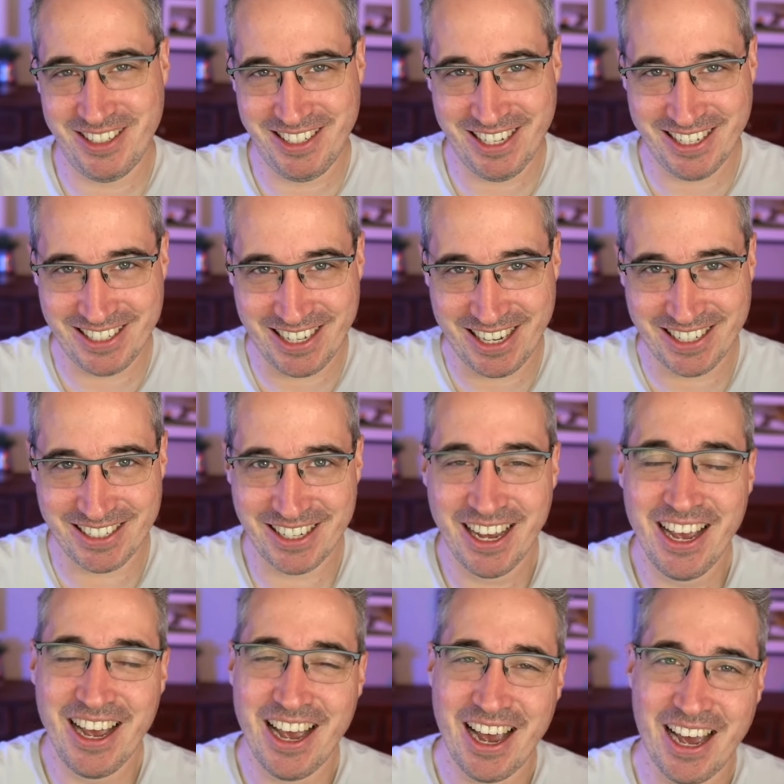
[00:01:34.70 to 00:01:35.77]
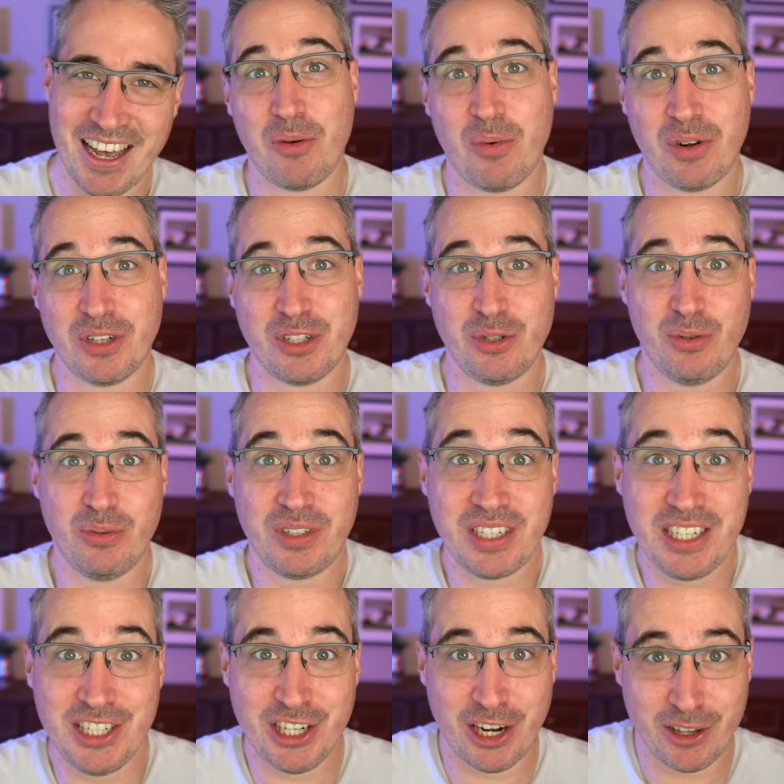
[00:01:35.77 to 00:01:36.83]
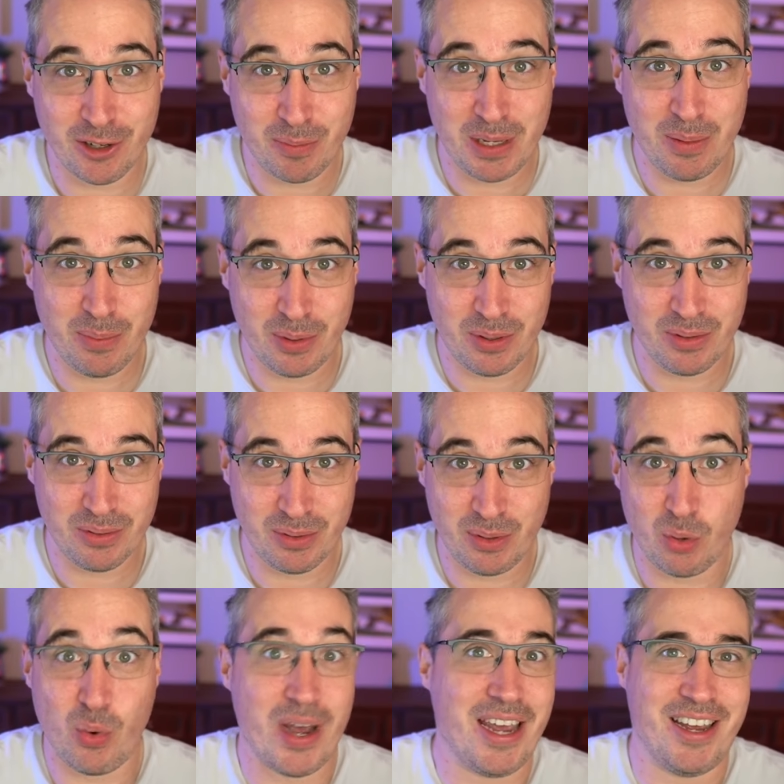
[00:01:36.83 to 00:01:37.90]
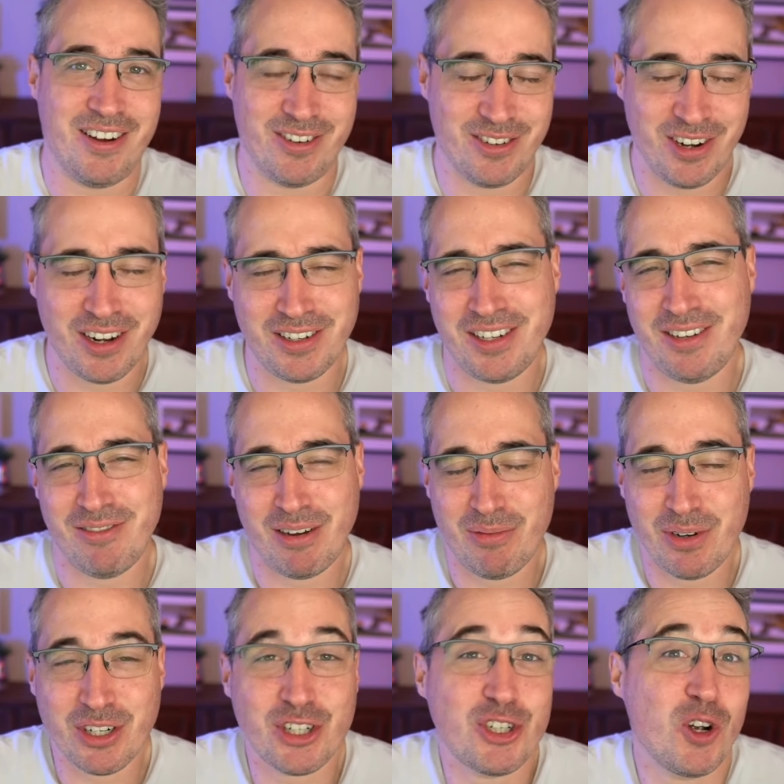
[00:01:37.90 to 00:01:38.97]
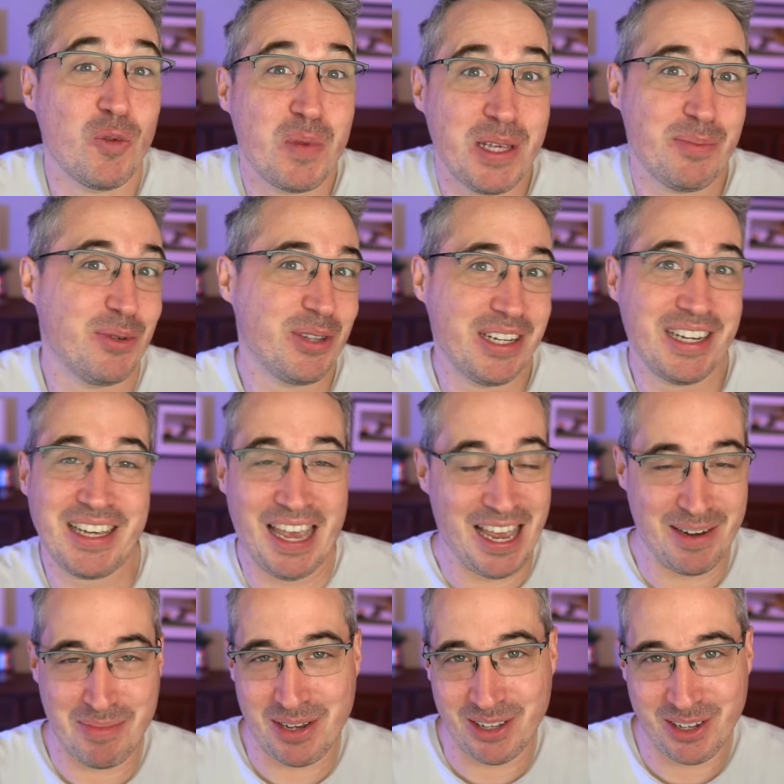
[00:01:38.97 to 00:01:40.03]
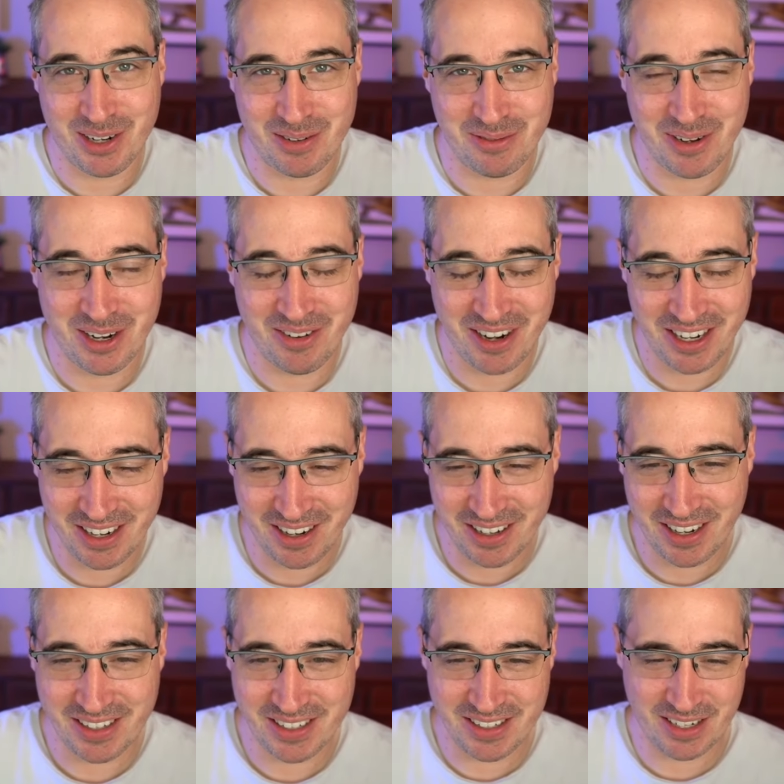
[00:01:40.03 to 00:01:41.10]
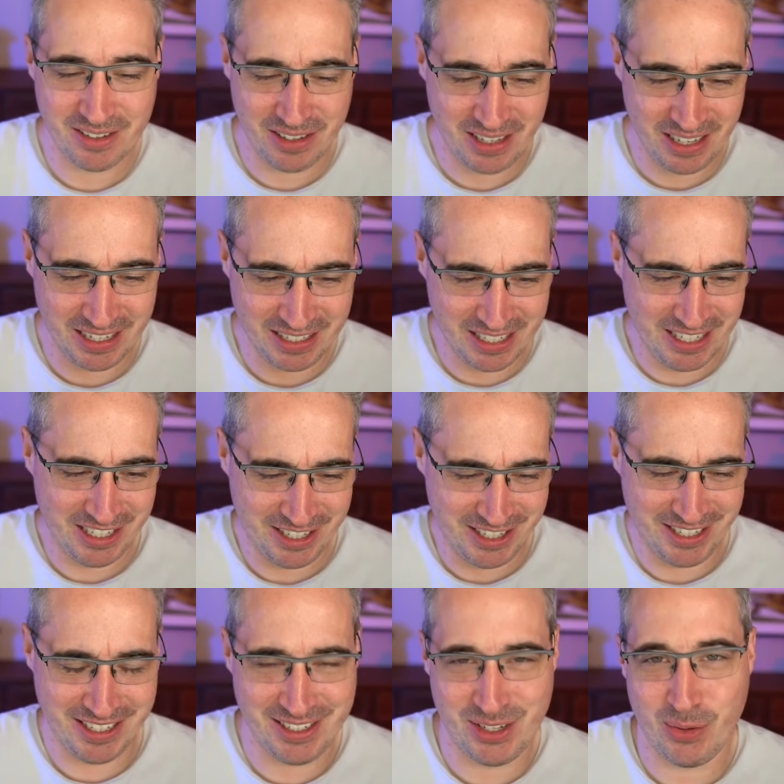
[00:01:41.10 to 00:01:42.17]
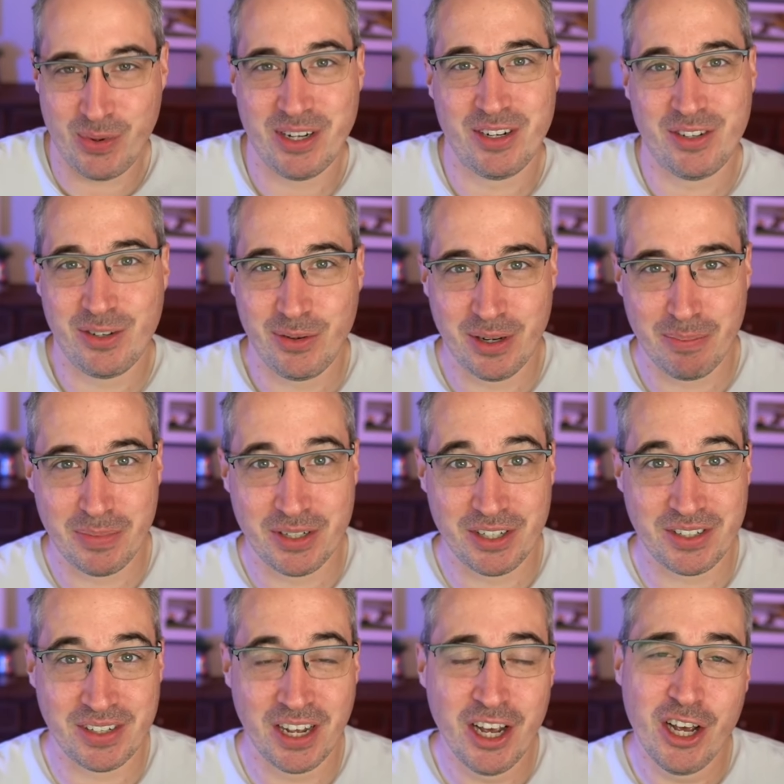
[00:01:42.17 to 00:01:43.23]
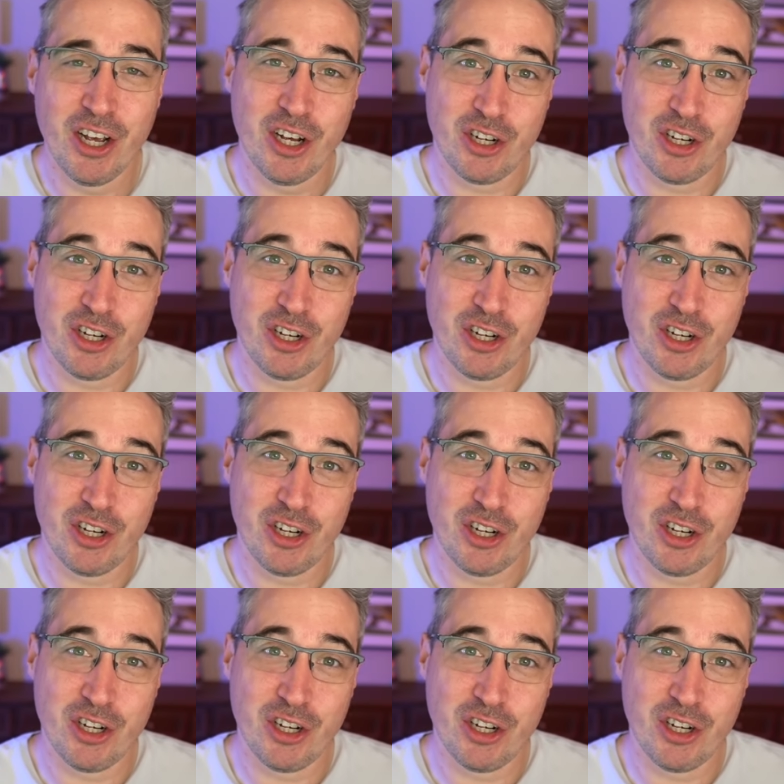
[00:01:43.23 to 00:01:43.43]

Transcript: with CSS. And I want to teach other people the way, or not, te- I want to show people that it can be a lot of fun, right? Not necessarily like teach this is the way to do it, but just